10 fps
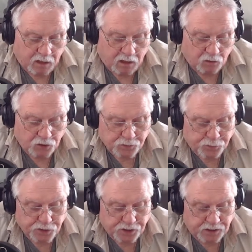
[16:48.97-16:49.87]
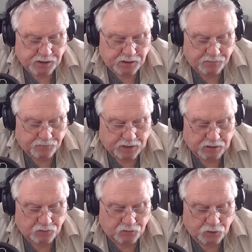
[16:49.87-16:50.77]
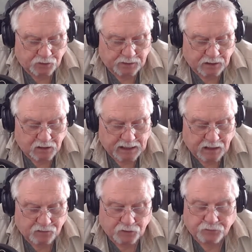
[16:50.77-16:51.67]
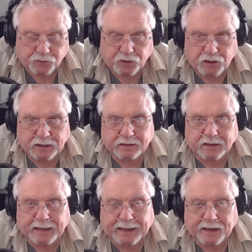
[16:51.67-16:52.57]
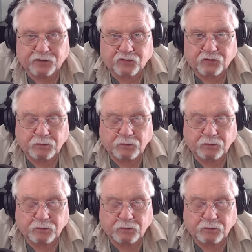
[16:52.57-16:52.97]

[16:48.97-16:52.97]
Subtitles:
which preceded the final vote that Calvert forgot to cast.